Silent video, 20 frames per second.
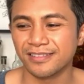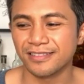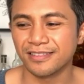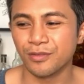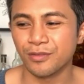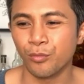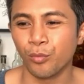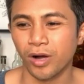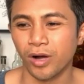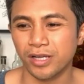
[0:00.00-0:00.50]

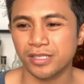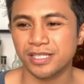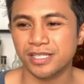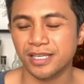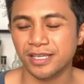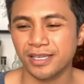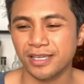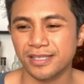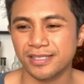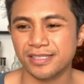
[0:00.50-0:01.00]

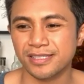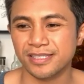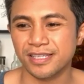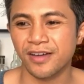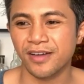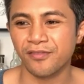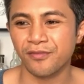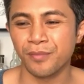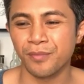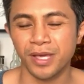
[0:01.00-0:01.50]
watching his
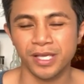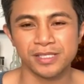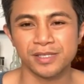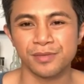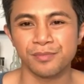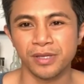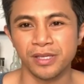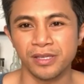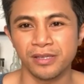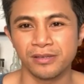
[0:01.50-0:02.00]
stuff makes
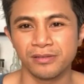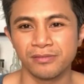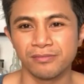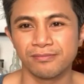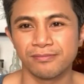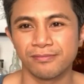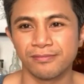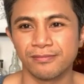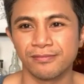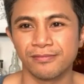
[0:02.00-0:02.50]
me
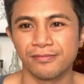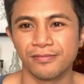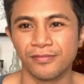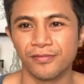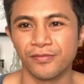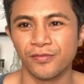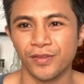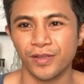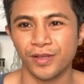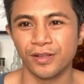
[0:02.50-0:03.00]

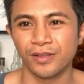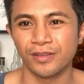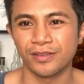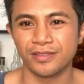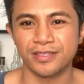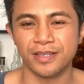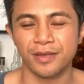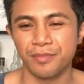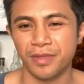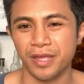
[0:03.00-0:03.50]
feel
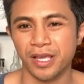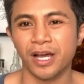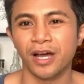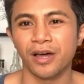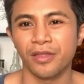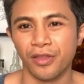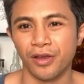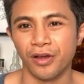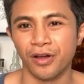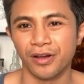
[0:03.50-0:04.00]
something
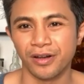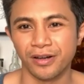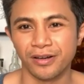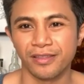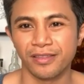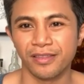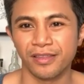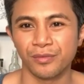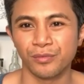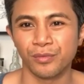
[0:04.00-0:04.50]
other
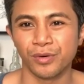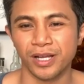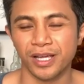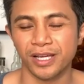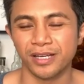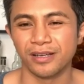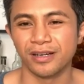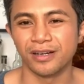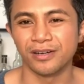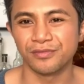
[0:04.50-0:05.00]
than what
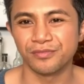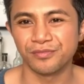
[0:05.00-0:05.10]
I know.